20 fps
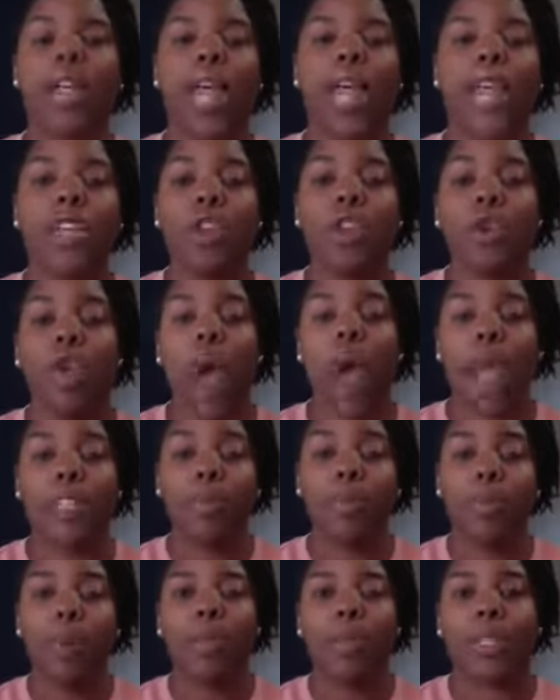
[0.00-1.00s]
and you
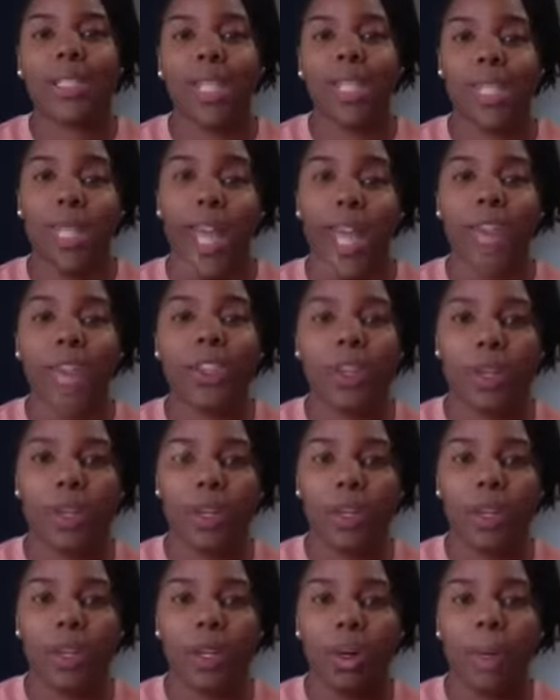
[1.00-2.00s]
guys build it together,
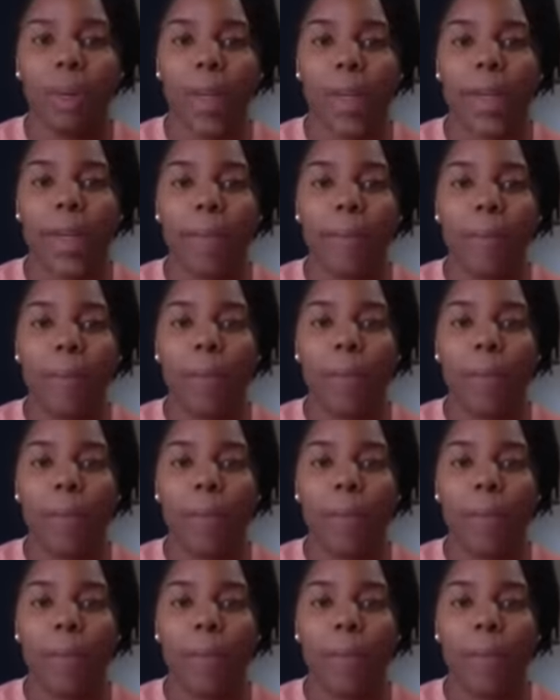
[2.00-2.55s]
right?